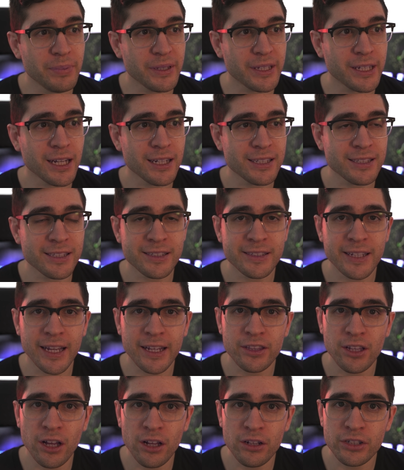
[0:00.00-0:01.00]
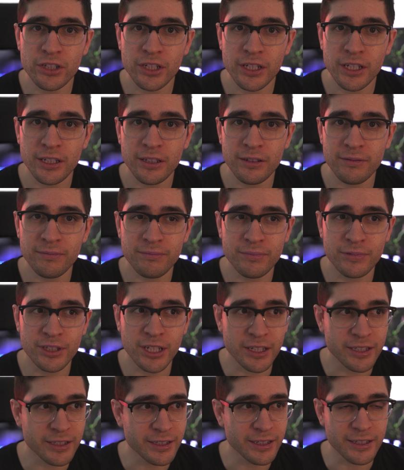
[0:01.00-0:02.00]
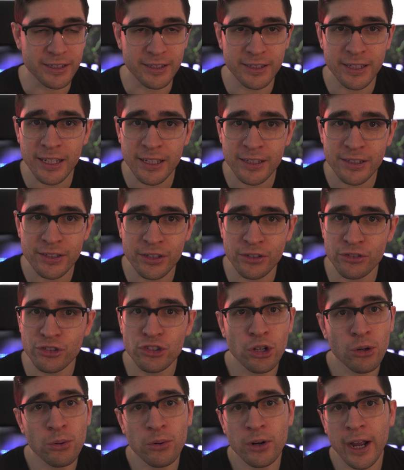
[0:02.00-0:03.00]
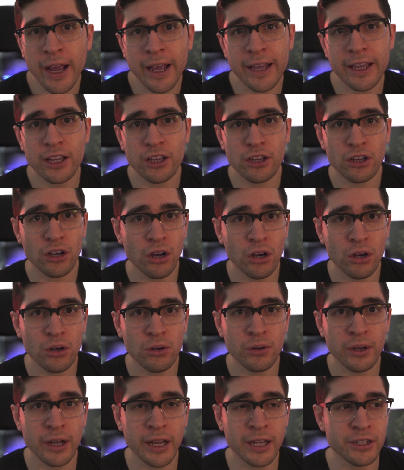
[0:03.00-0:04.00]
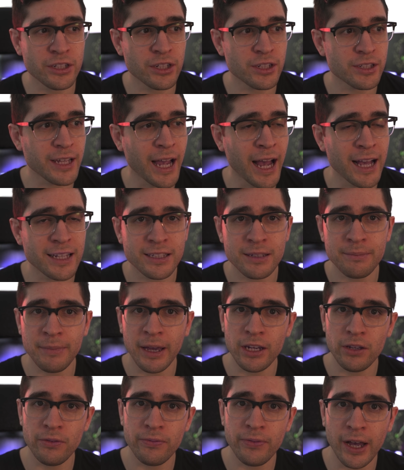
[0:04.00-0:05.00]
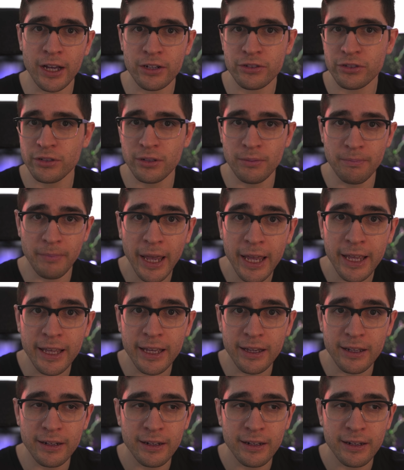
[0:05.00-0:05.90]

Because this technology doesn't exist, there's nowhere I can go and just ask a manufacturer to make it.